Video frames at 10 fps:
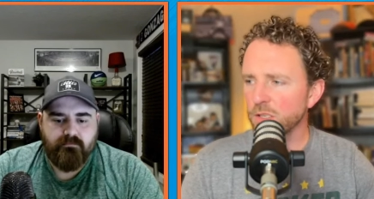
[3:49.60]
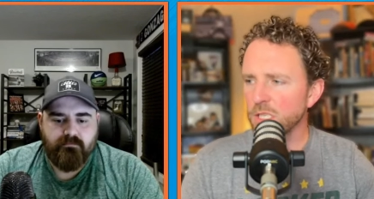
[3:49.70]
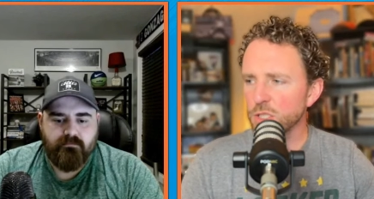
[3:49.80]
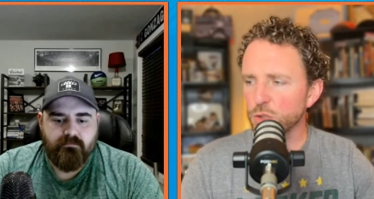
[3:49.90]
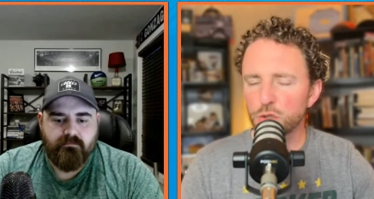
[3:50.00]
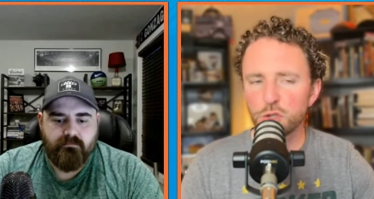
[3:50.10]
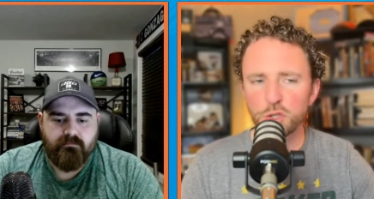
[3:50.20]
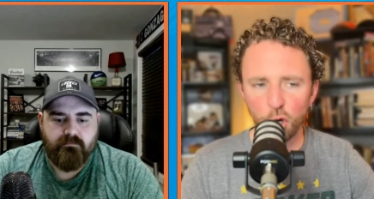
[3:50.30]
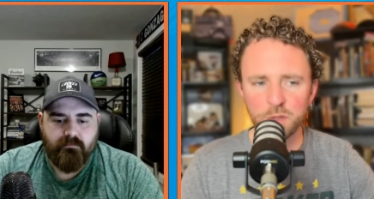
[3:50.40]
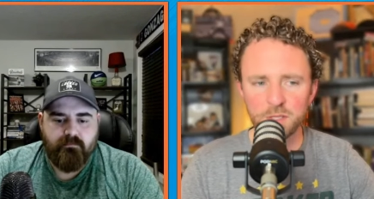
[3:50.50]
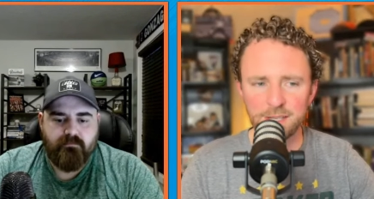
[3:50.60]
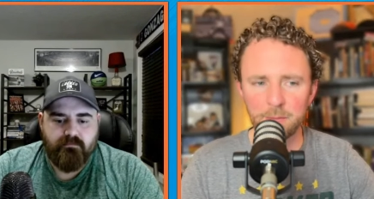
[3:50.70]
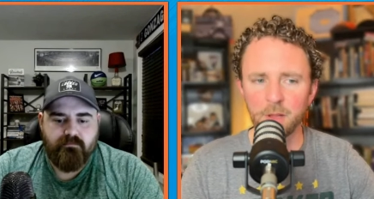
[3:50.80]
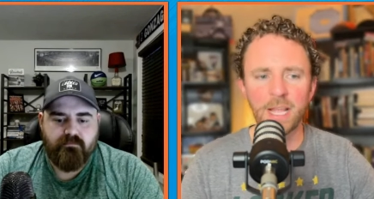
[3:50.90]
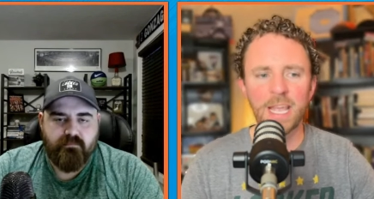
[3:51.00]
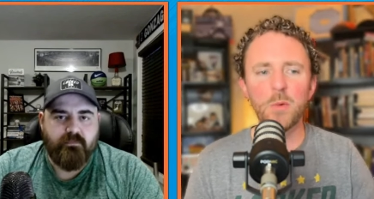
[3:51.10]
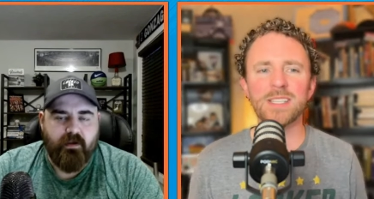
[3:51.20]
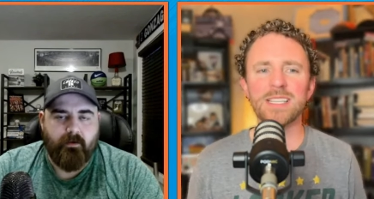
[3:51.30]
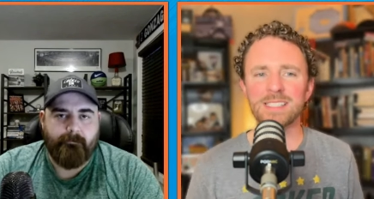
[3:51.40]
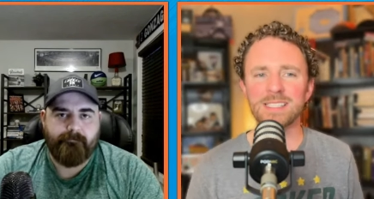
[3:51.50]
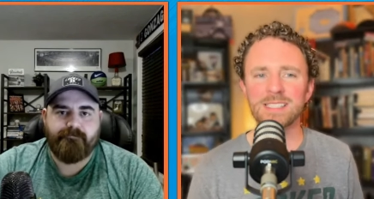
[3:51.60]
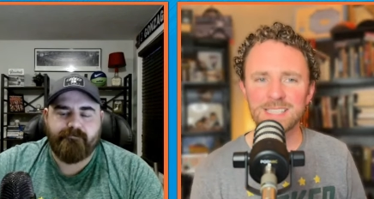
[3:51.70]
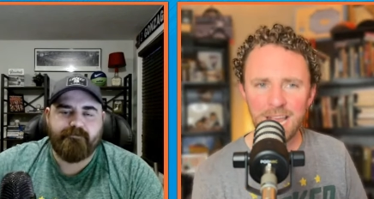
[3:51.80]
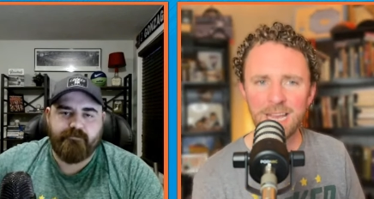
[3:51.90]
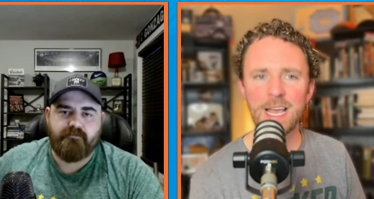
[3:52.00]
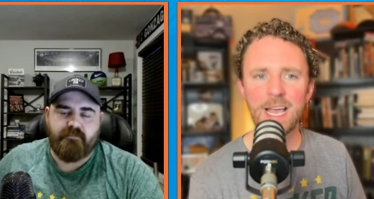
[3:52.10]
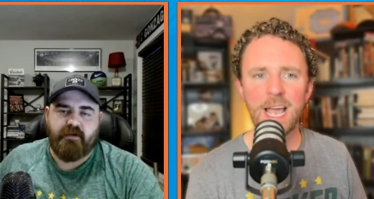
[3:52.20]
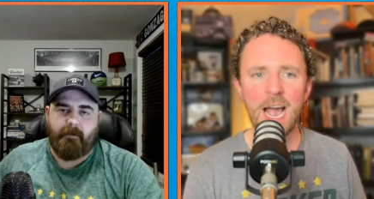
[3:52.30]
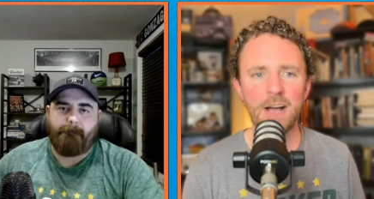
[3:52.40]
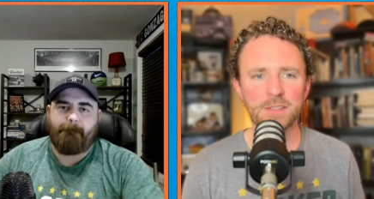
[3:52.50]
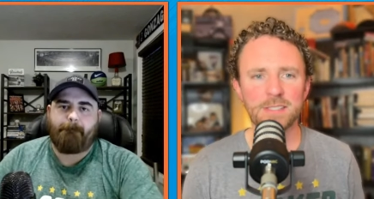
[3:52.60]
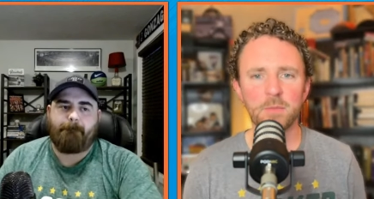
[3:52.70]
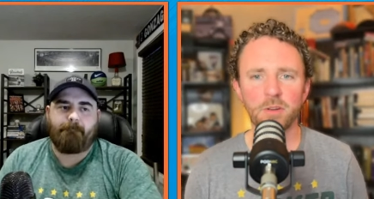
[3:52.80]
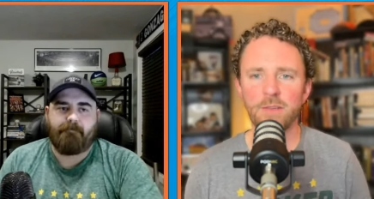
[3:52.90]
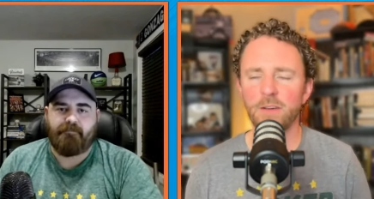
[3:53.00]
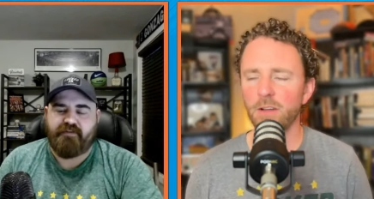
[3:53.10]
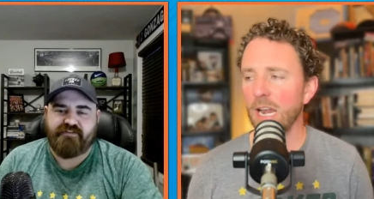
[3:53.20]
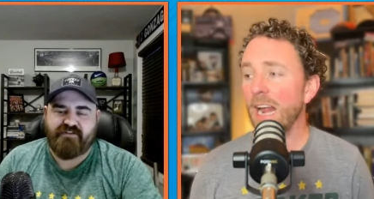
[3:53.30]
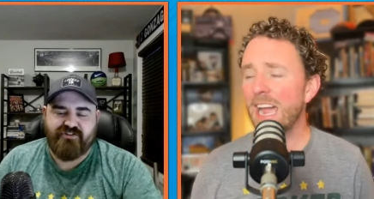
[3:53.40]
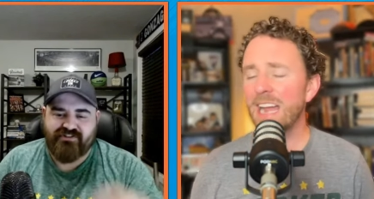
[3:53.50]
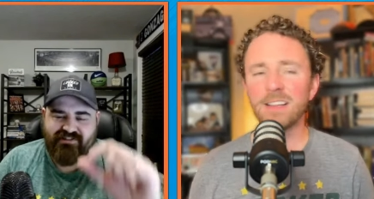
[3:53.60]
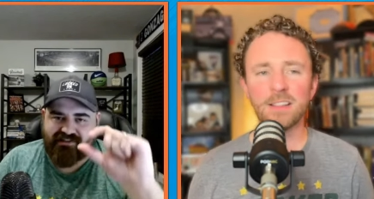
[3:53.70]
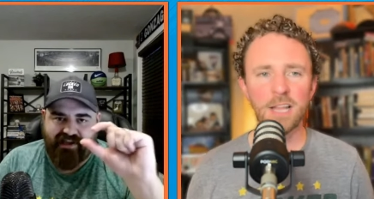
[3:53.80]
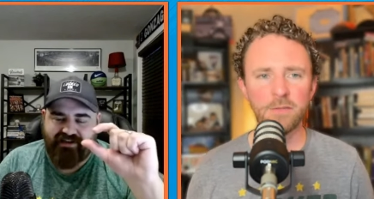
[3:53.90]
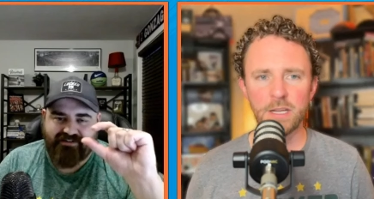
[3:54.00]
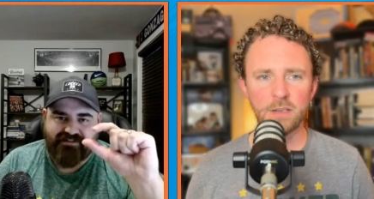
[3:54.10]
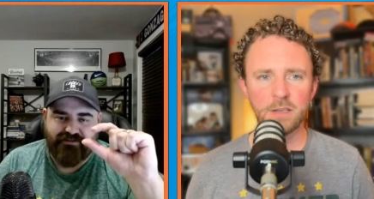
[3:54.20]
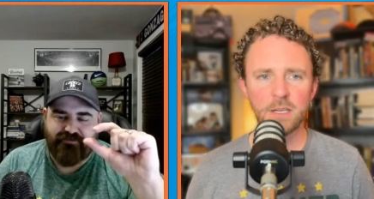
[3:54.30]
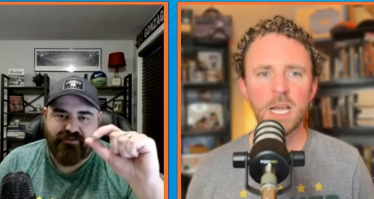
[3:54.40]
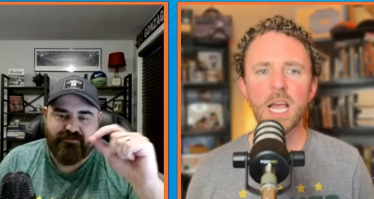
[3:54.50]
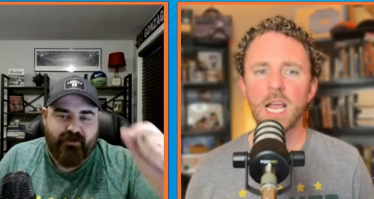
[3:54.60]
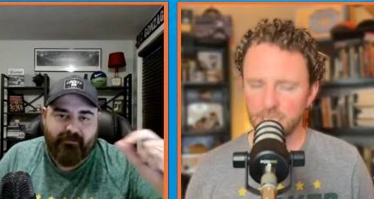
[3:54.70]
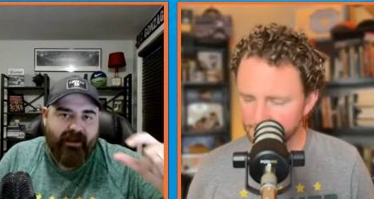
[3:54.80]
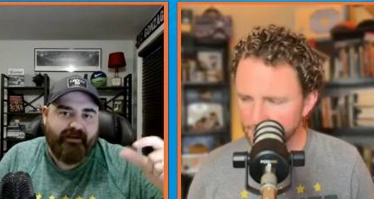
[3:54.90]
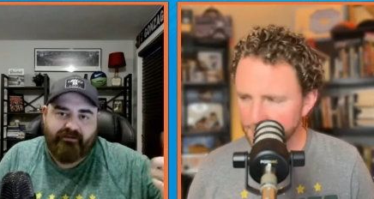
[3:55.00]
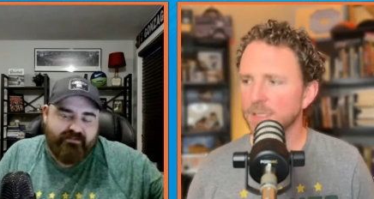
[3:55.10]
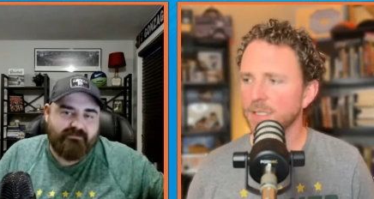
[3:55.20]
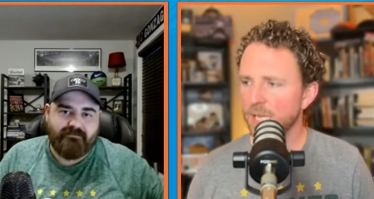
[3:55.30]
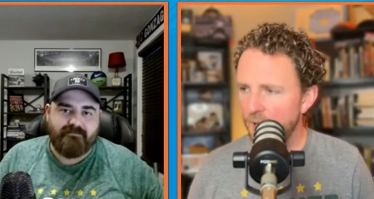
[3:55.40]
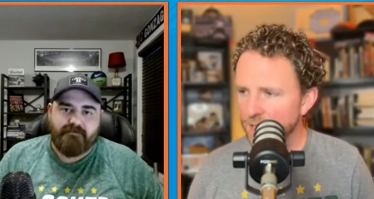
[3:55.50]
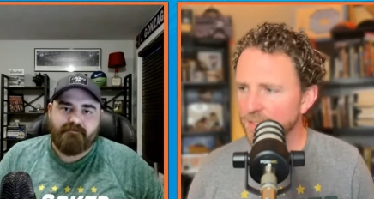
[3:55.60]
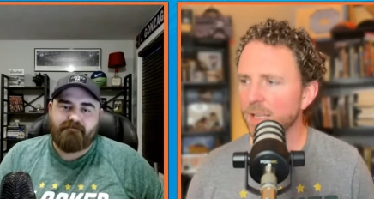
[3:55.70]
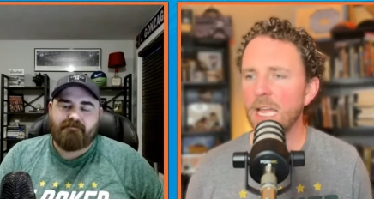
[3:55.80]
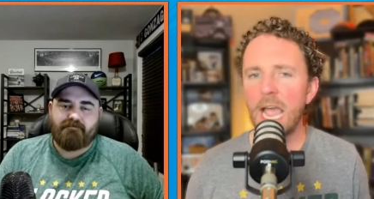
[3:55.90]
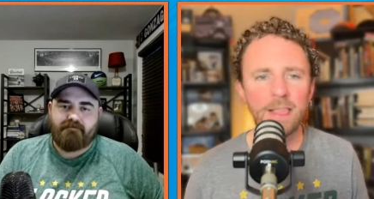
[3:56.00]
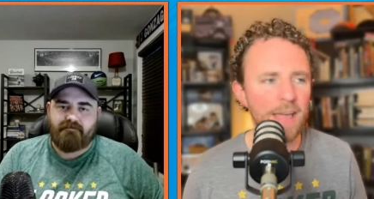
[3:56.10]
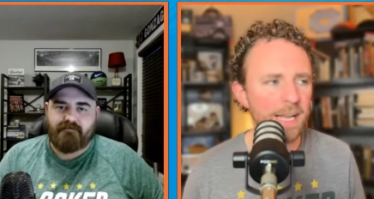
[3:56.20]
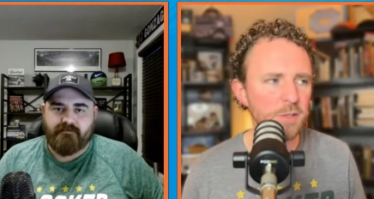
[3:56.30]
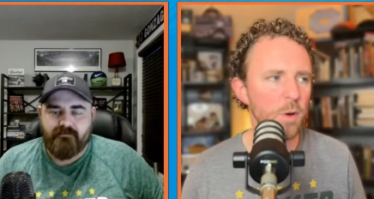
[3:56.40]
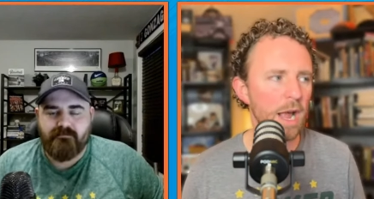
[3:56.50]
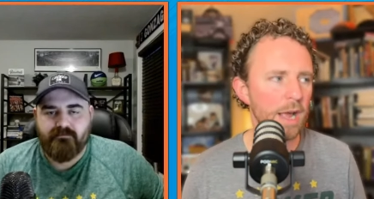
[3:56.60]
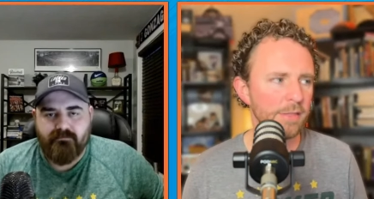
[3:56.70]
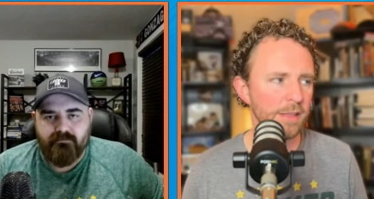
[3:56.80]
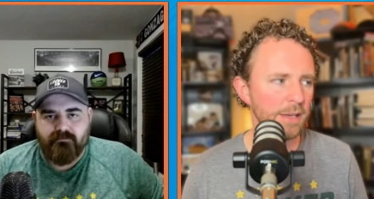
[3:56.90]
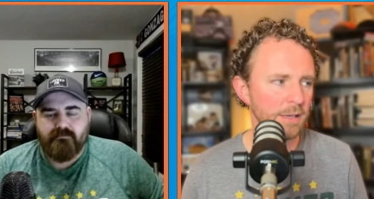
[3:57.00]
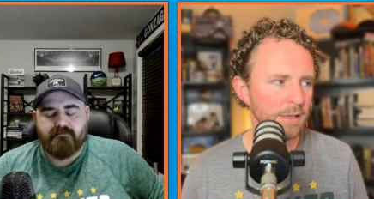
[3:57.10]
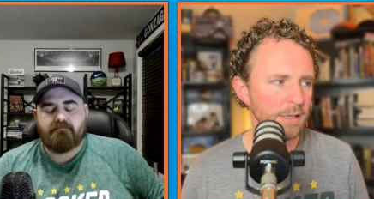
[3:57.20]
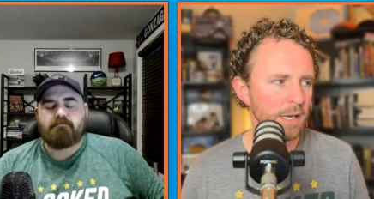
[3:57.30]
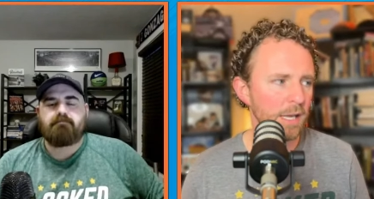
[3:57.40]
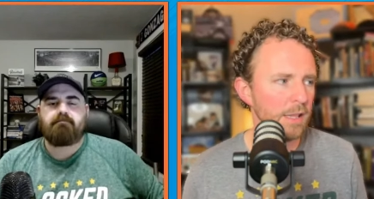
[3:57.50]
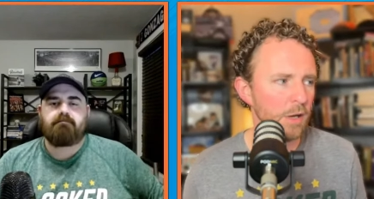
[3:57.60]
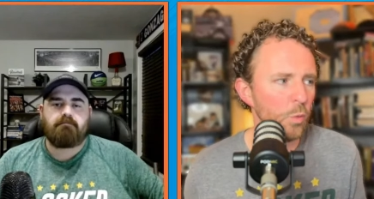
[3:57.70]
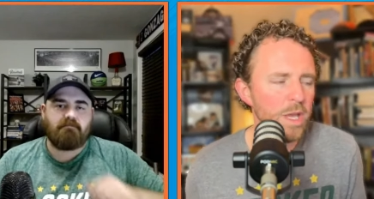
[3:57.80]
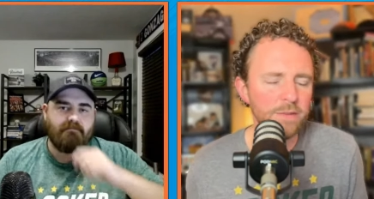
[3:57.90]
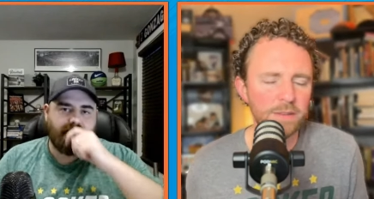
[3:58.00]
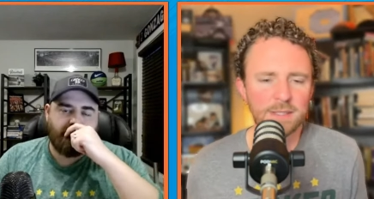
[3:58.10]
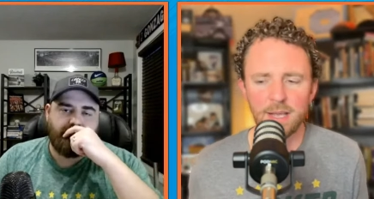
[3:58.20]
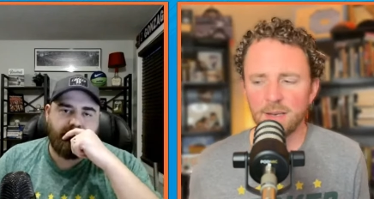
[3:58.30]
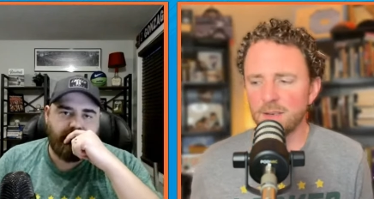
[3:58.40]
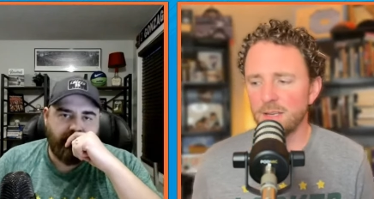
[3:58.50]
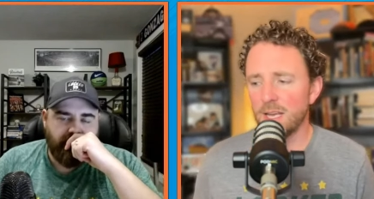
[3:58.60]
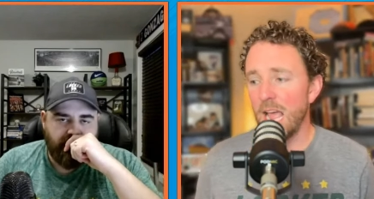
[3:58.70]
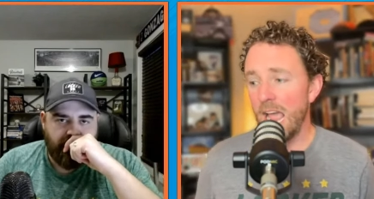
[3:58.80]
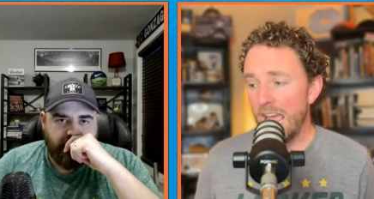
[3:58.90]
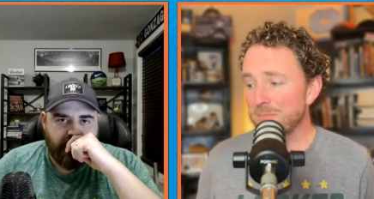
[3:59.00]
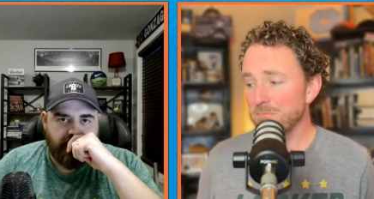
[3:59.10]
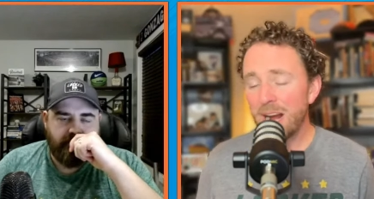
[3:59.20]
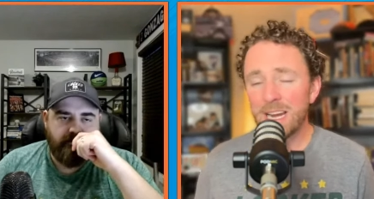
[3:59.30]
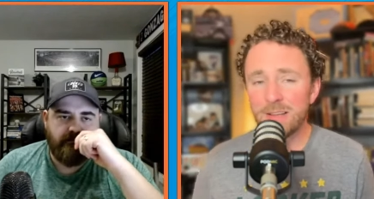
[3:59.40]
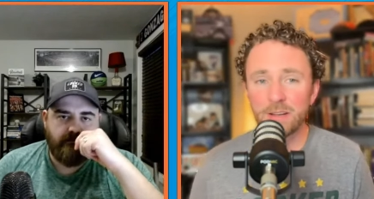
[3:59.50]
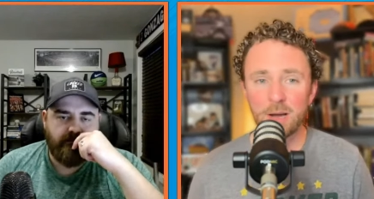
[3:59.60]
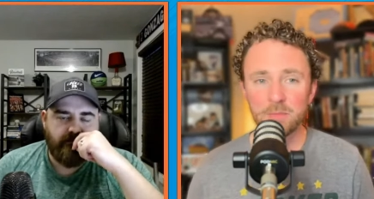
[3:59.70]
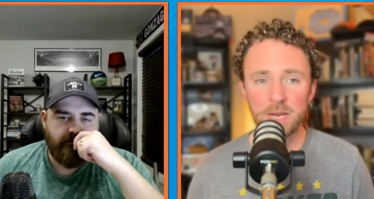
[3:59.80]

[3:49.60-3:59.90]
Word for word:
Speaker 1: so similar. Like it was insane yeah. how yeah. similar they felt. And this I is the slightest it. difference, but it matters. Exactly, and that's mm-hmm. why I think we even said it might even come down